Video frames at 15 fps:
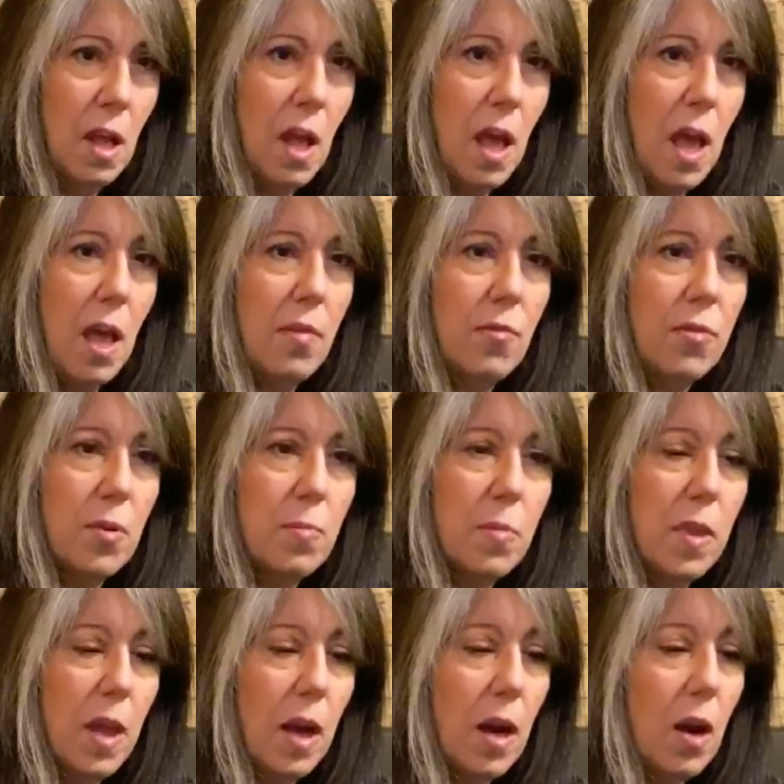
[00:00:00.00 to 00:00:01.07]
And from
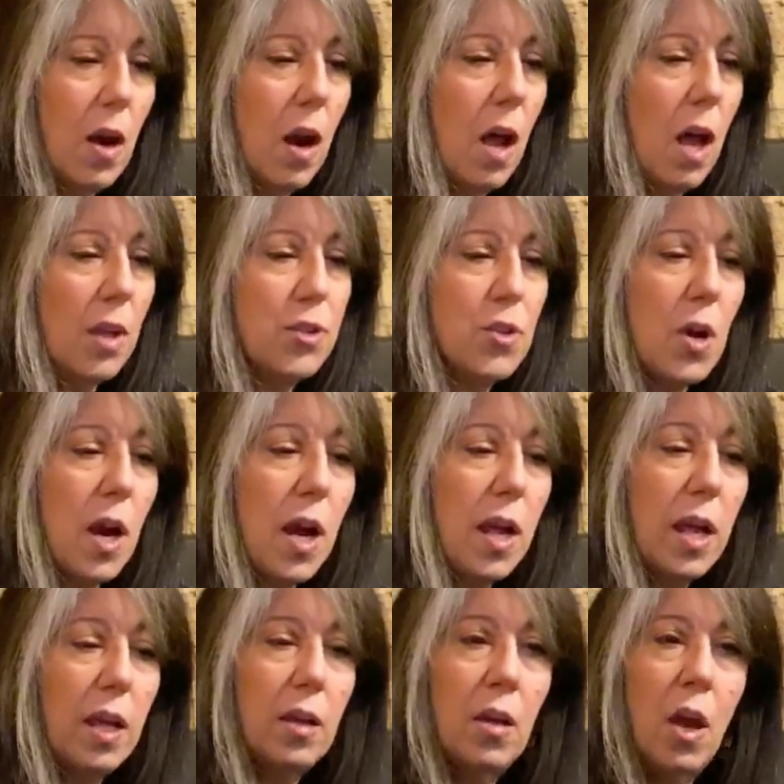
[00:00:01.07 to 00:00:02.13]
there, I'll try
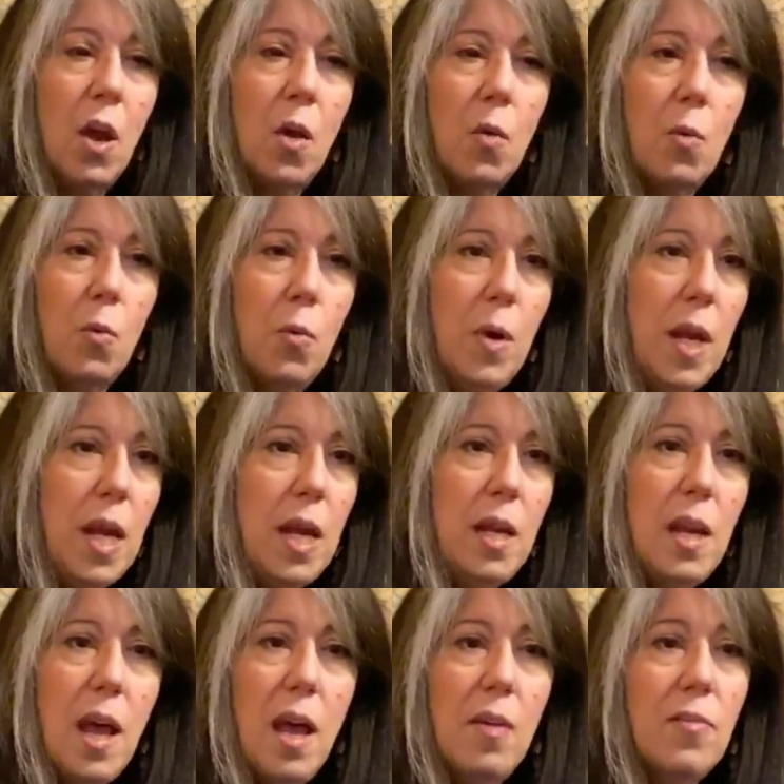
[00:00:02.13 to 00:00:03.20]
and read
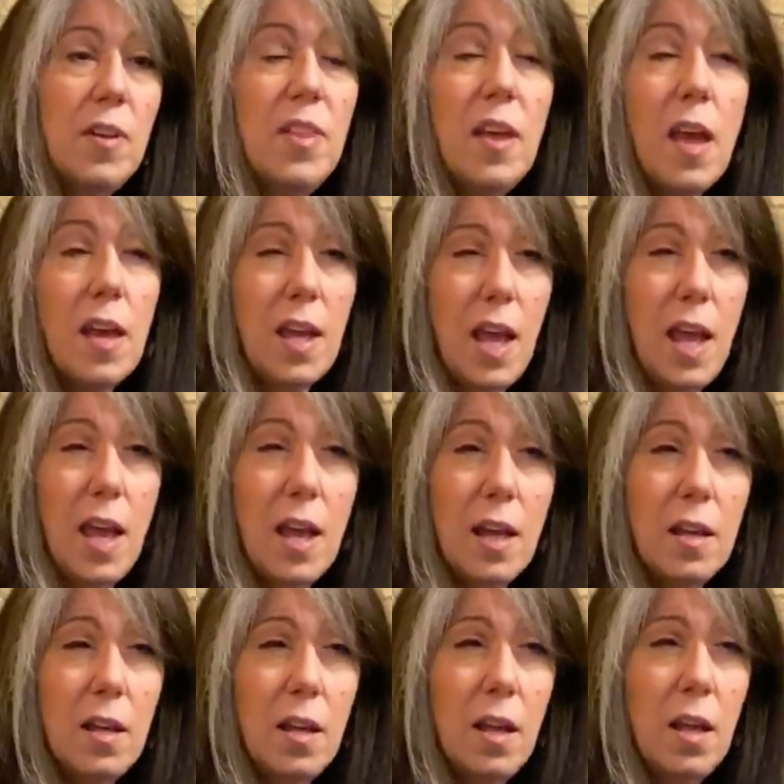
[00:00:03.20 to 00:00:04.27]
everything I
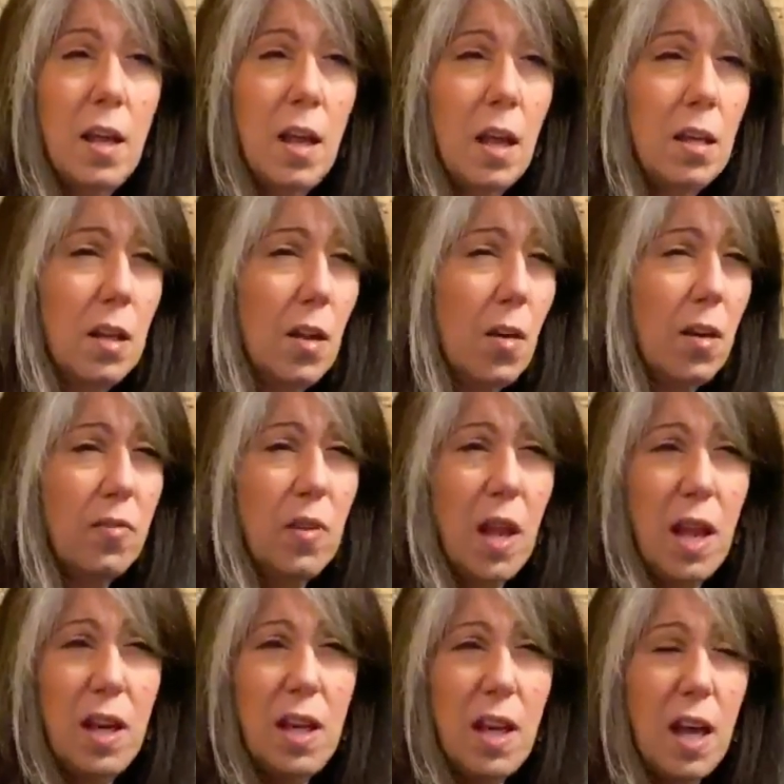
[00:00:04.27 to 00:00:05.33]
can, you know,
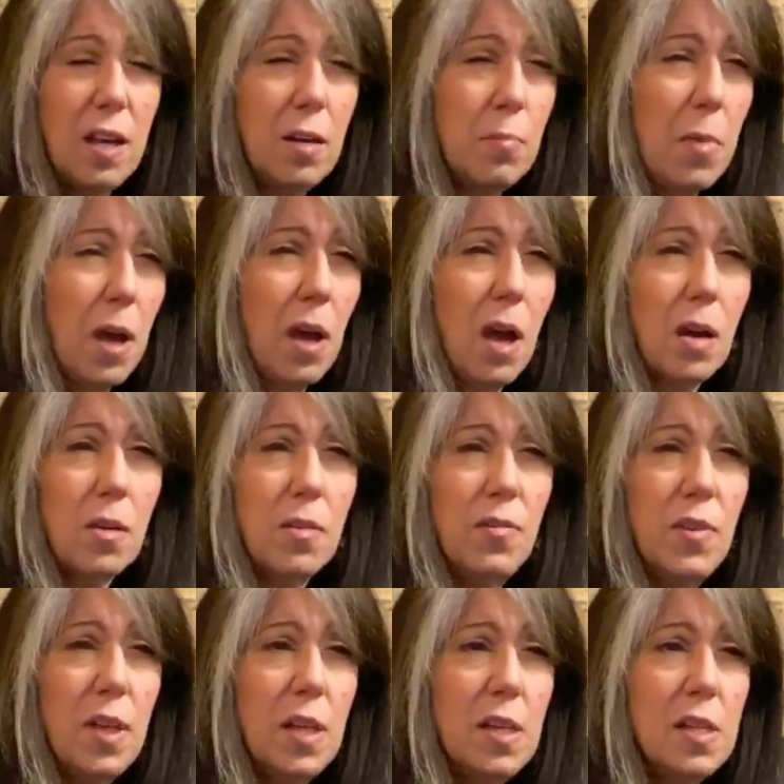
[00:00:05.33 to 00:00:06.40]
any kind of
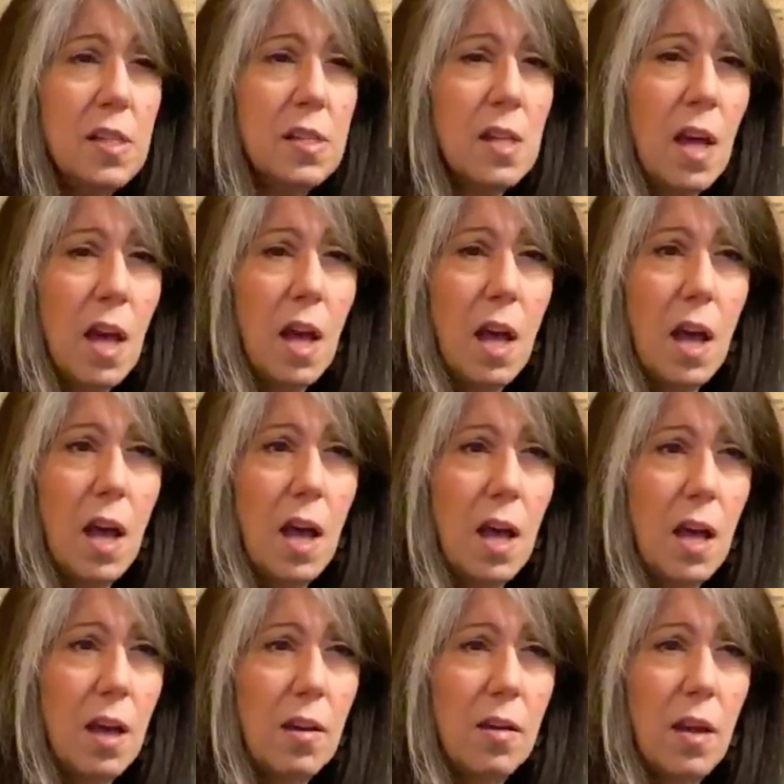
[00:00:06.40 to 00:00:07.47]
biographies,
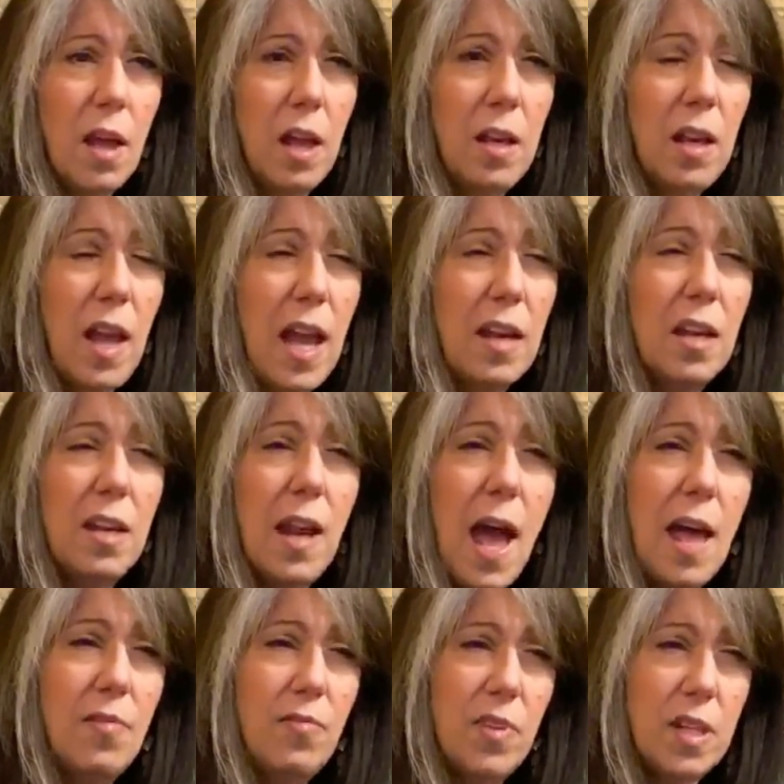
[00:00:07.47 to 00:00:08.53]
uh, any kind of
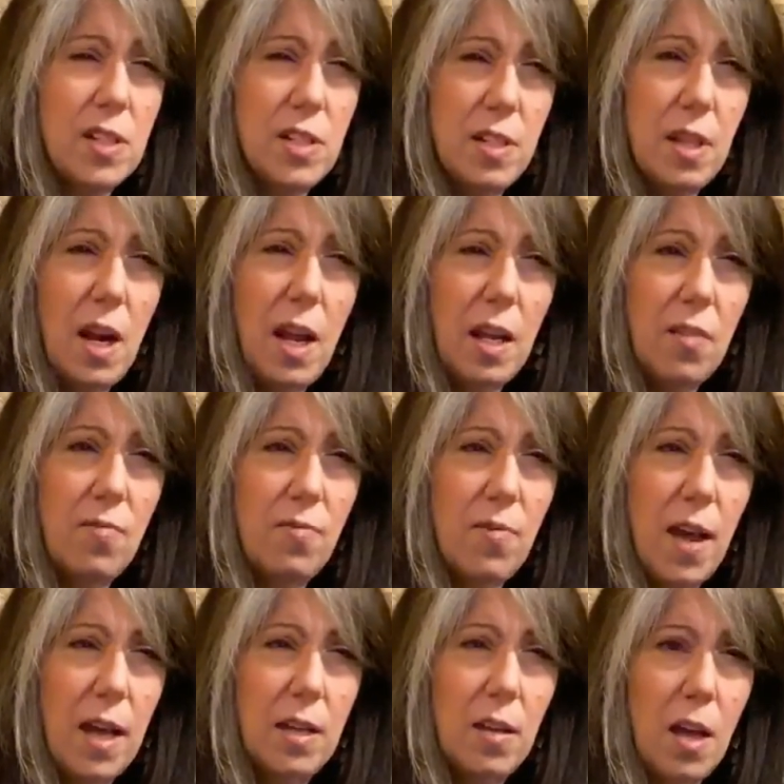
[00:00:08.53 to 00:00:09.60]
nonfiction that I can
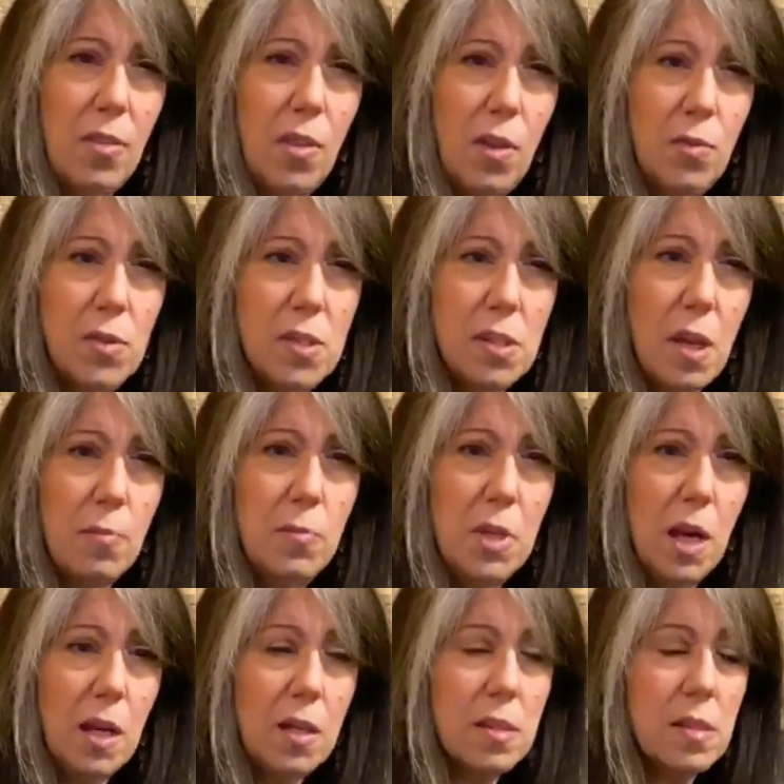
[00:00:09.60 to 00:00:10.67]
find on those
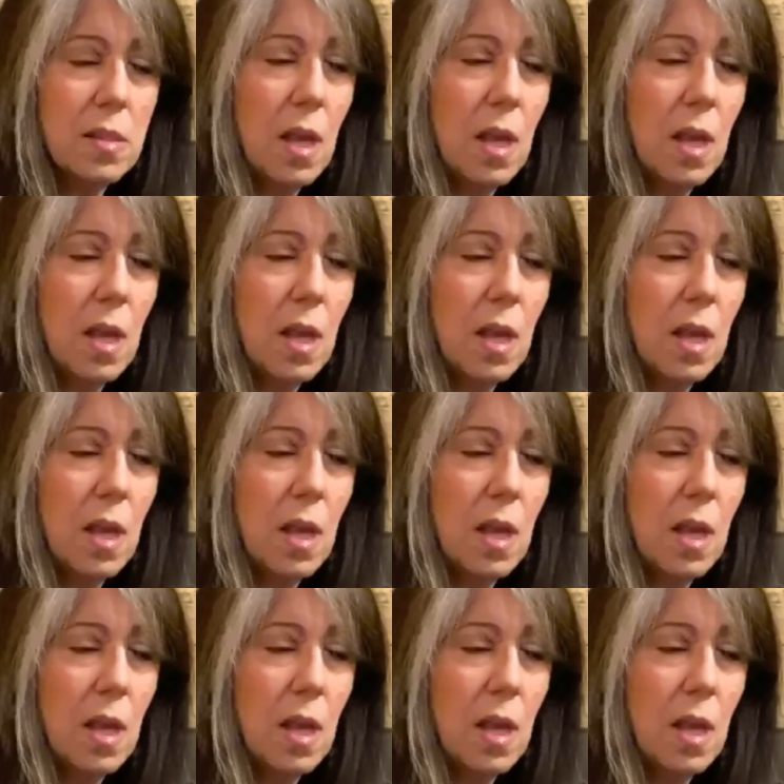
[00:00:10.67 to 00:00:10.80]
subjects.